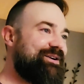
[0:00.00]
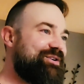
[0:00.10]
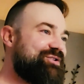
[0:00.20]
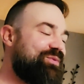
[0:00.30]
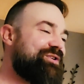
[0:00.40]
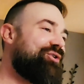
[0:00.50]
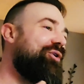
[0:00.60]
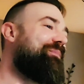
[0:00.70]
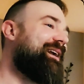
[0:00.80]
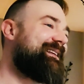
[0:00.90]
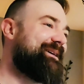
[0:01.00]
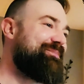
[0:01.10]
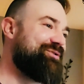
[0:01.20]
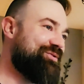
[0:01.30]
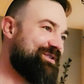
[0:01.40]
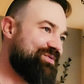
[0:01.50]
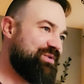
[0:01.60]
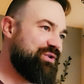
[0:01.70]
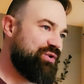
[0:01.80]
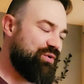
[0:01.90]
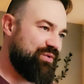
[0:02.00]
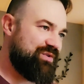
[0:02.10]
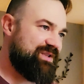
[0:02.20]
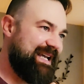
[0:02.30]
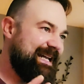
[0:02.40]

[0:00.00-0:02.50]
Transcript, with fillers: So when your core body temperature is reduced,